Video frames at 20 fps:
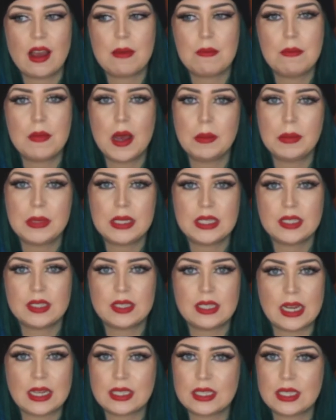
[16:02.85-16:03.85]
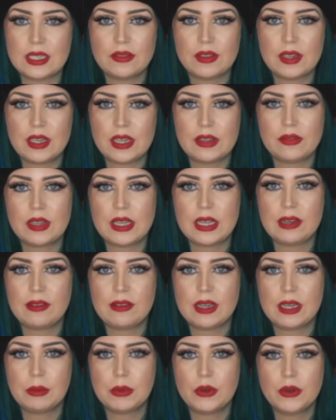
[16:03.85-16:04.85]
Mummy, does Daddy even live here
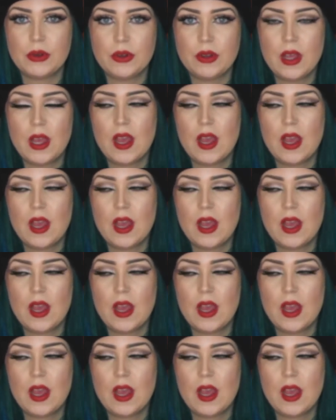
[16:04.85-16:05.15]
anymore?